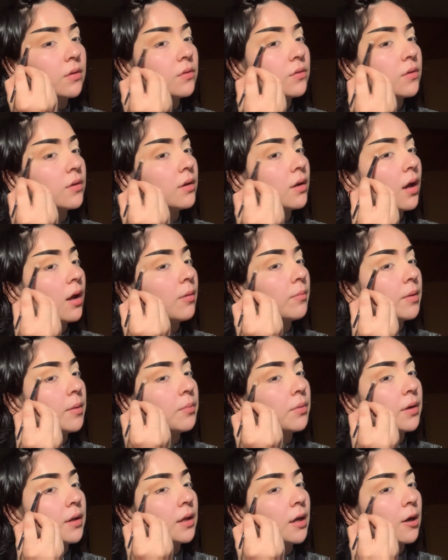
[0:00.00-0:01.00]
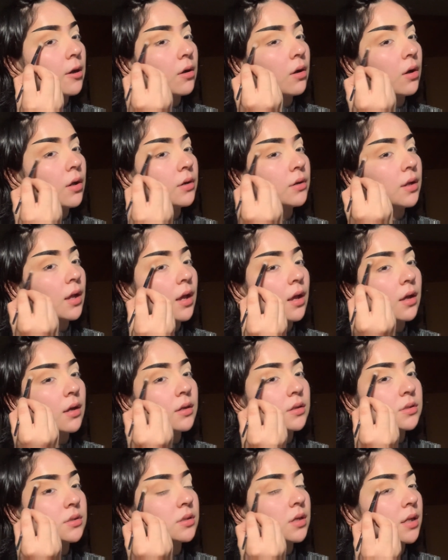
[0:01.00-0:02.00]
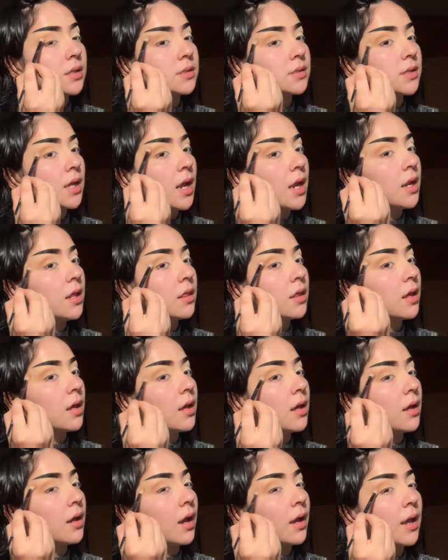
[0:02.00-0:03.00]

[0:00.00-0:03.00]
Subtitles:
to not be putting out content, not say anything.